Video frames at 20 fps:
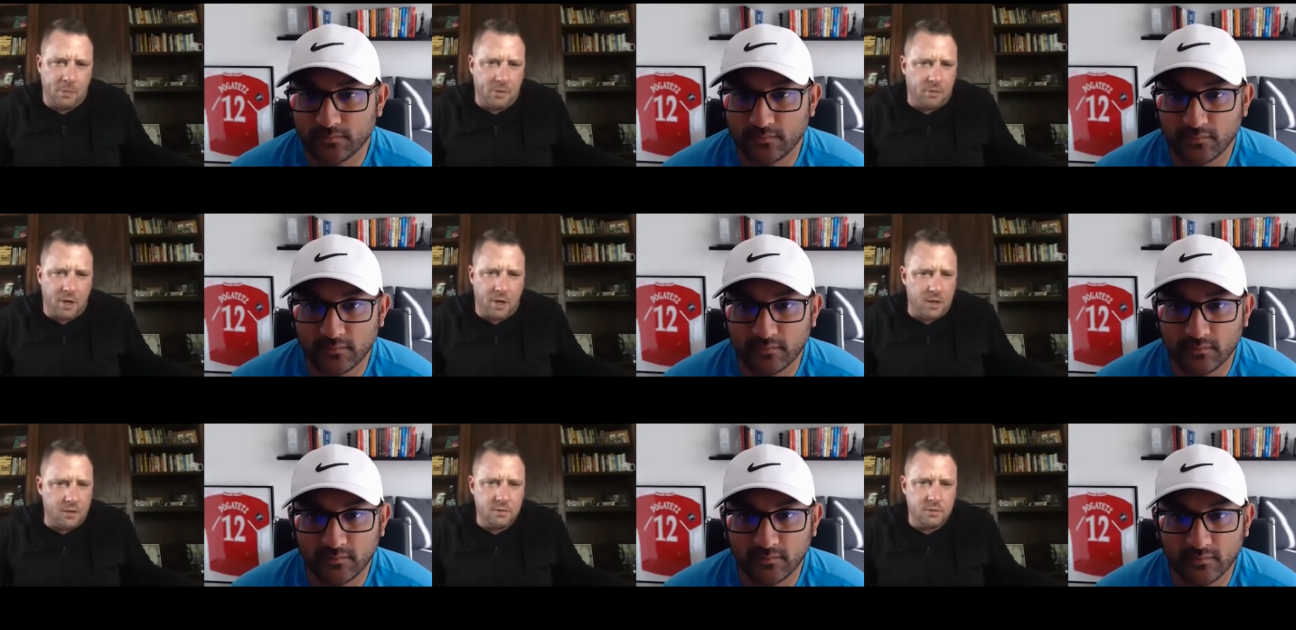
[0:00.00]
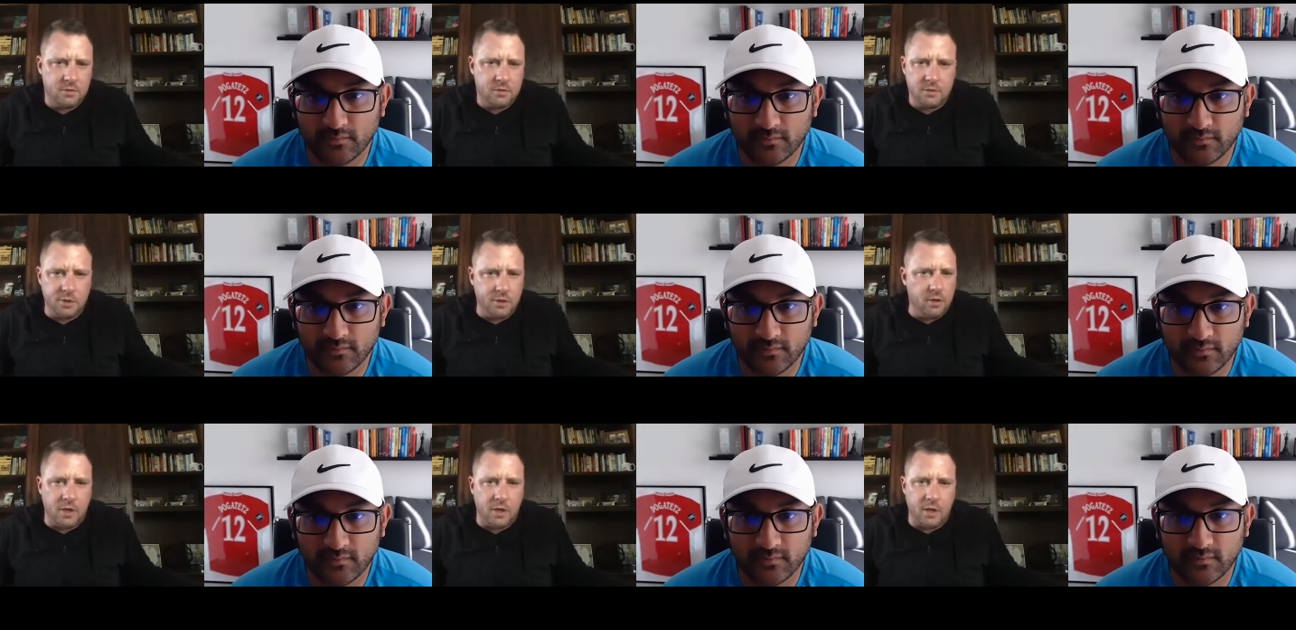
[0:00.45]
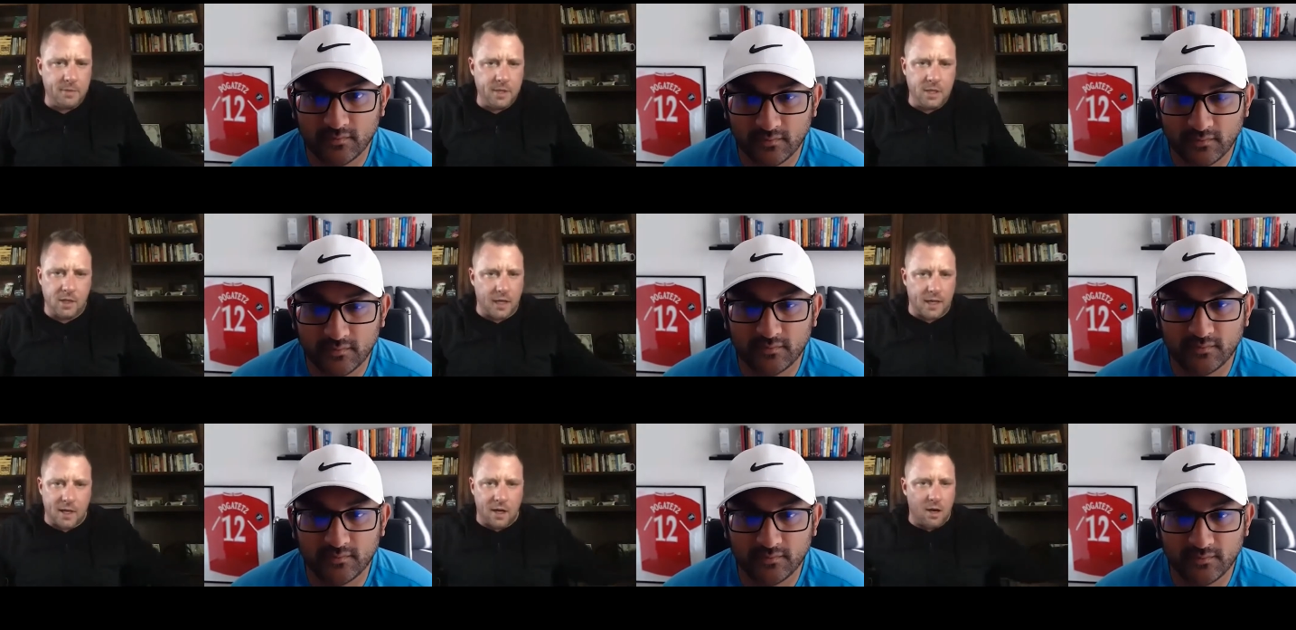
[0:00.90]
Speaker 1: wrong? You know what I mean?
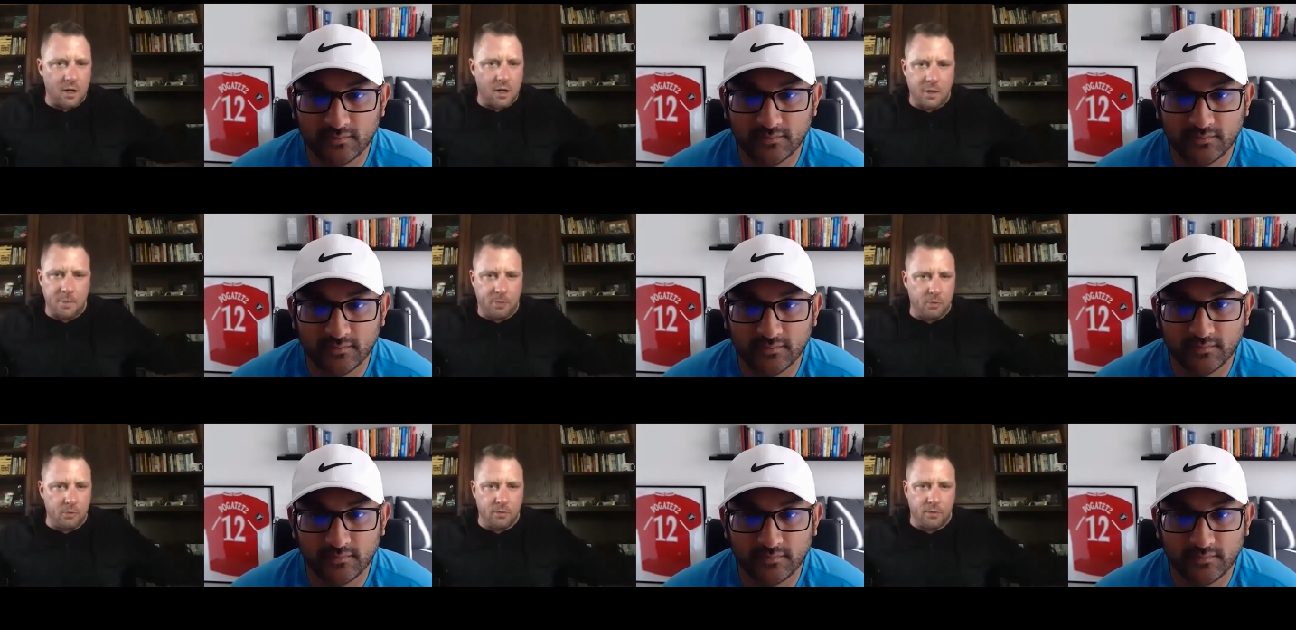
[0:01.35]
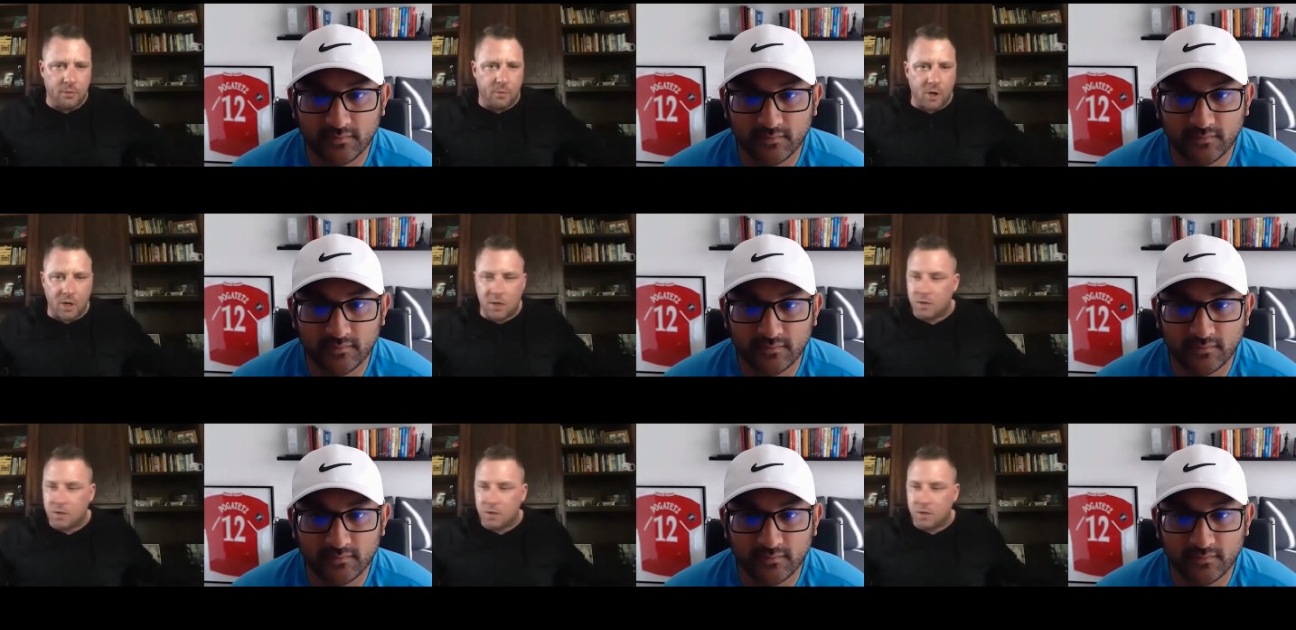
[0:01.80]
Like I already proved them wrong.